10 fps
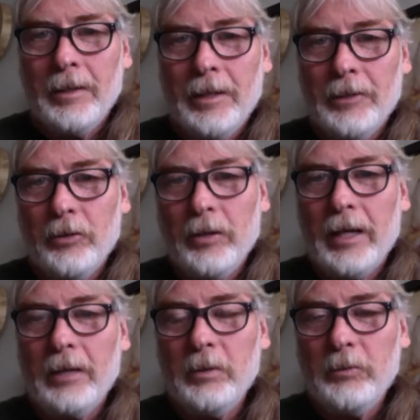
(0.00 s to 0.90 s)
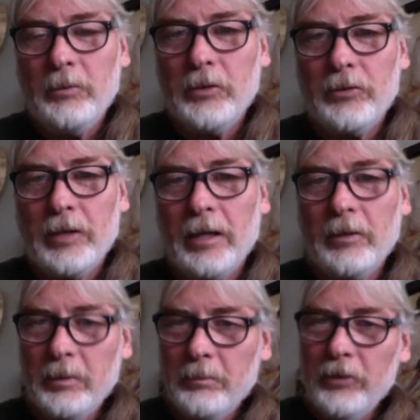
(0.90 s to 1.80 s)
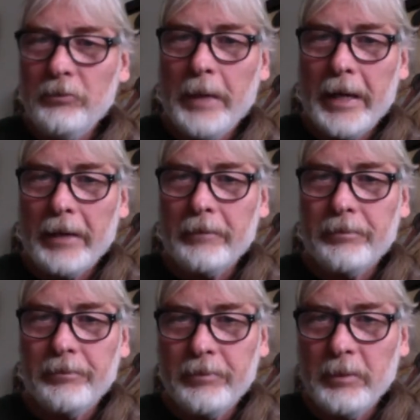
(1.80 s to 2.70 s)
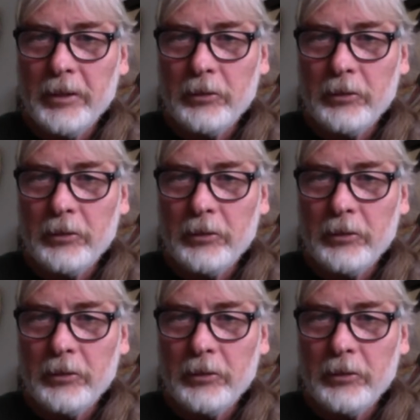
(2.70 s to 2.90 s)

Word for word: and so, how do we how do we move back from this